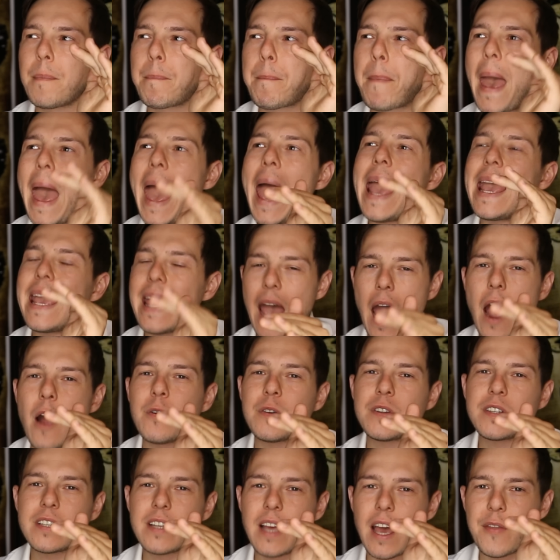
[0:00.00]

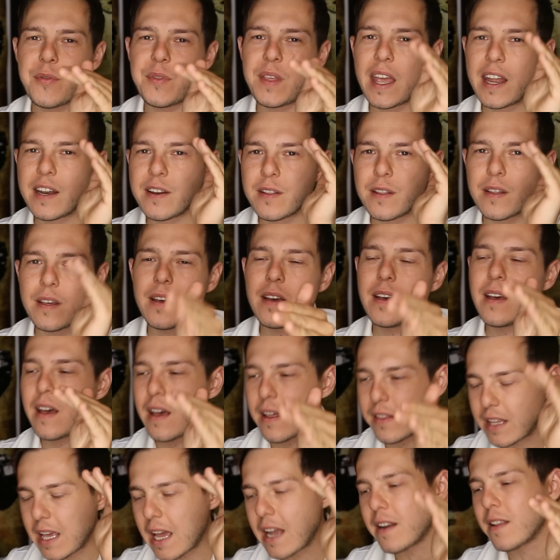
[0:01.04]
payout at the end of the
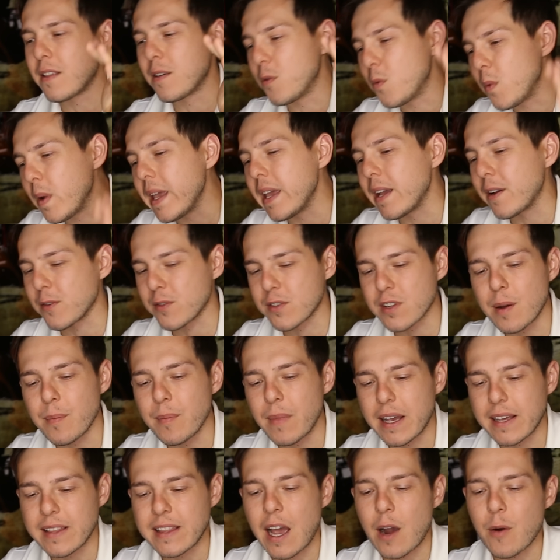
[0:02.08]
at the end of the week or
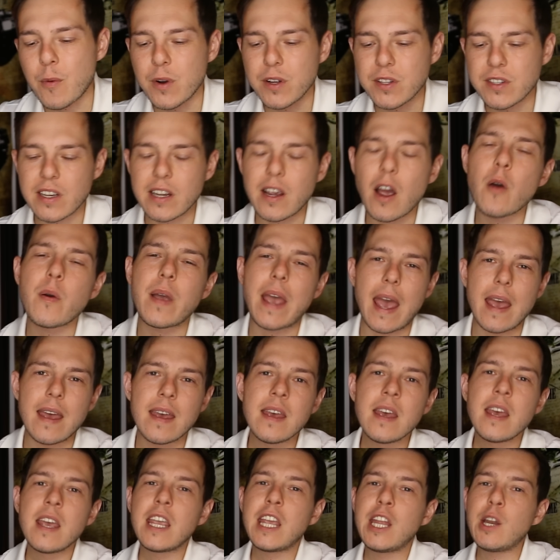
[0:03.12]
something like that where it's like,
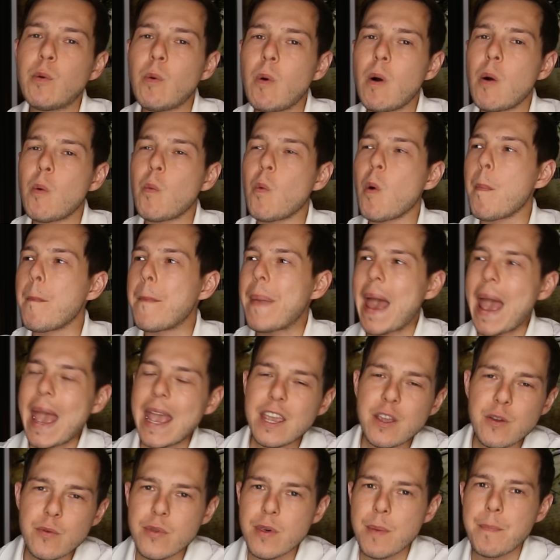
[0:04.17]
okay, you know what? We'll
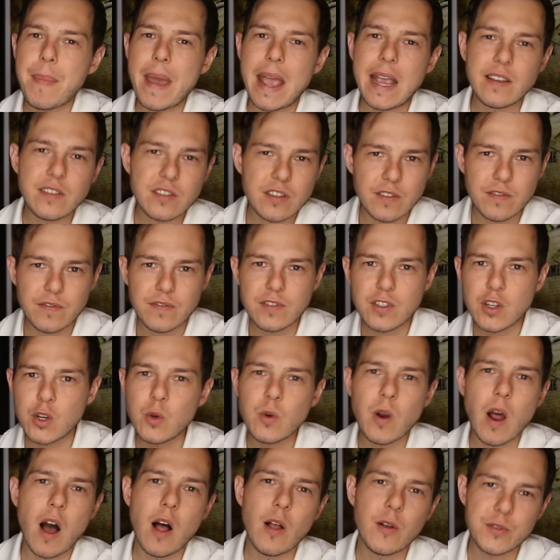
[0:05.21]
pay you the base of
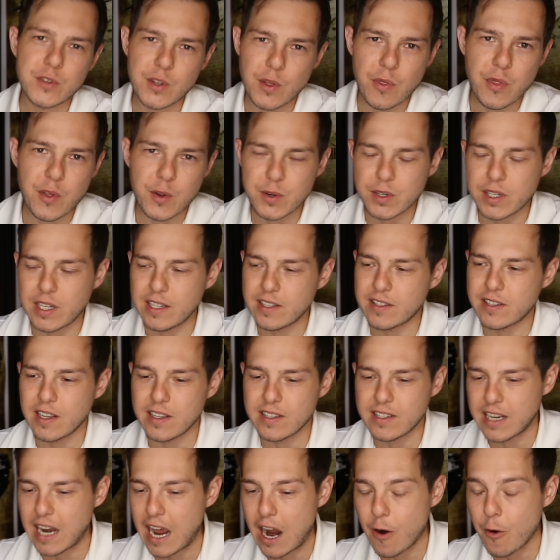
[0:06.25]

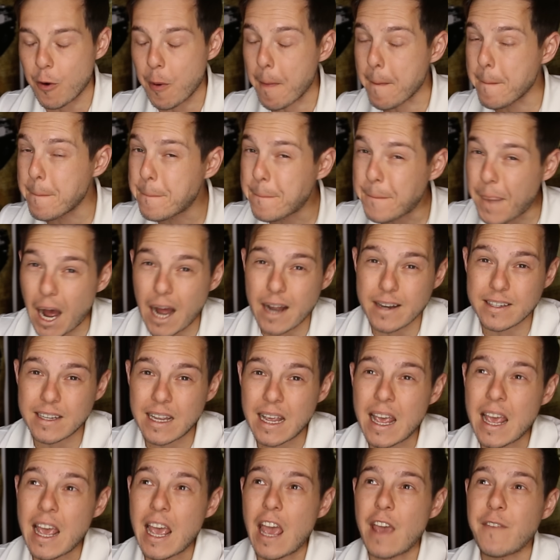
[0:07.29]
$2.13 an hour. But
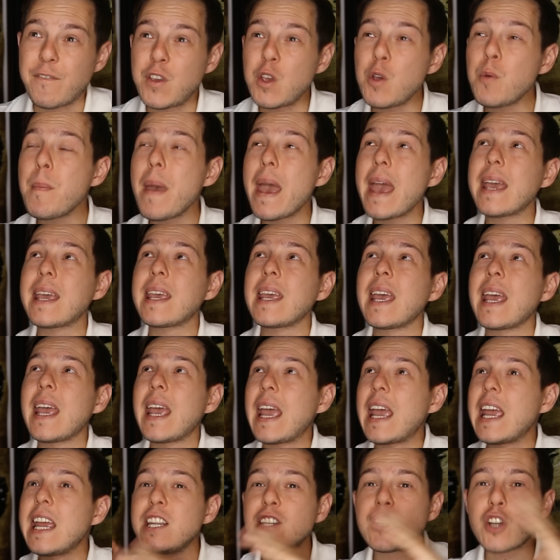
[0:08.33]
if you make
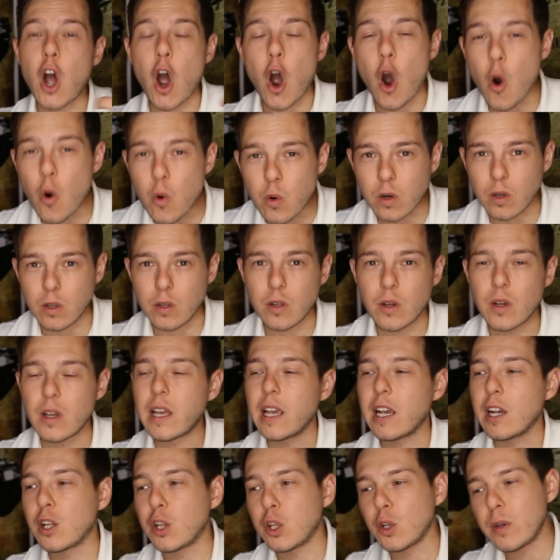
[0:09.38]
in total,
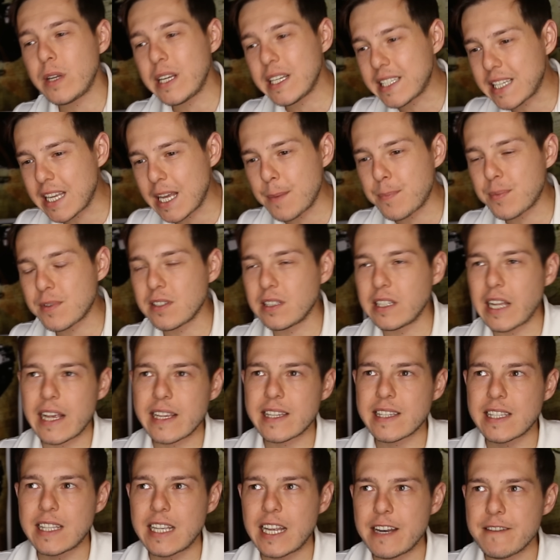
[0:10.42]
including tips,
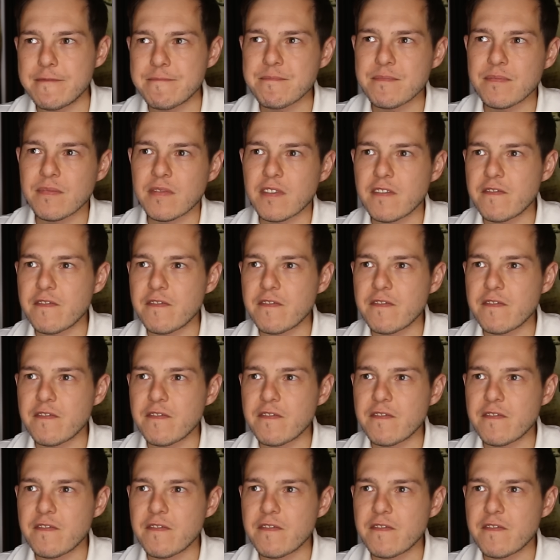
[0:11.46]
less than